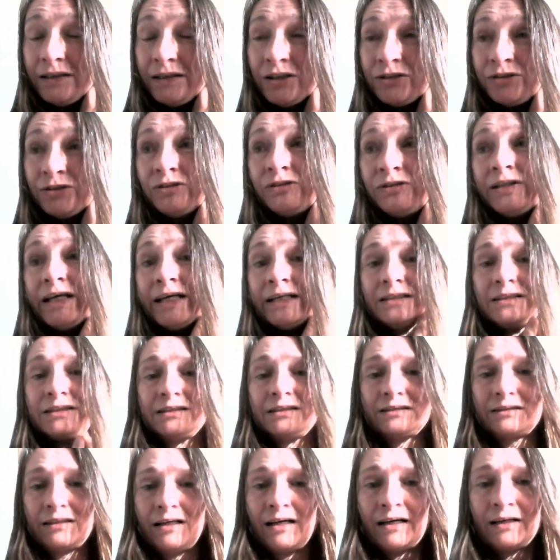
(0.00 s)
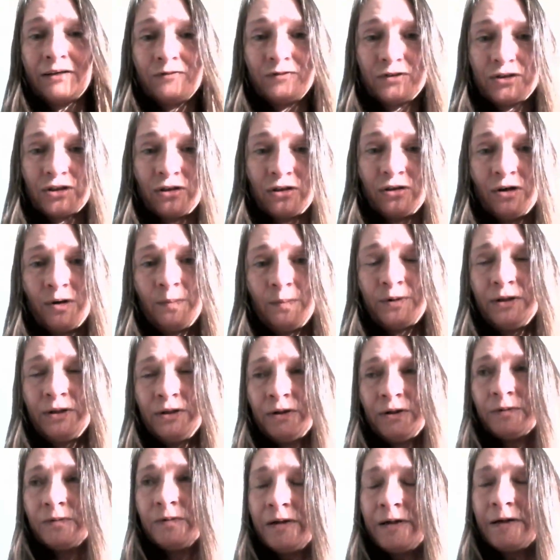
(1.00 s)
to do this kind of job, you
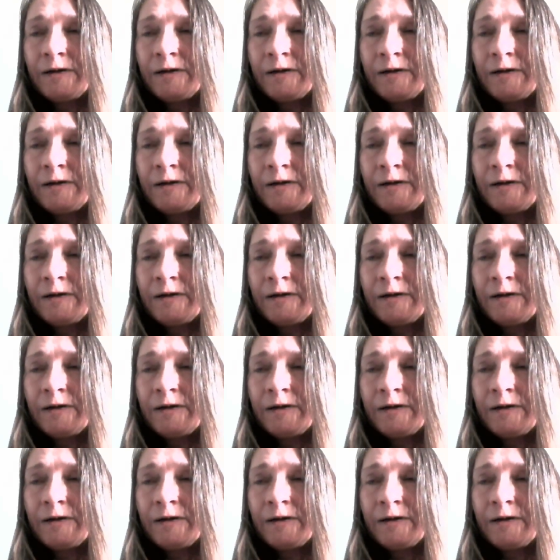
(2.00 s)
know,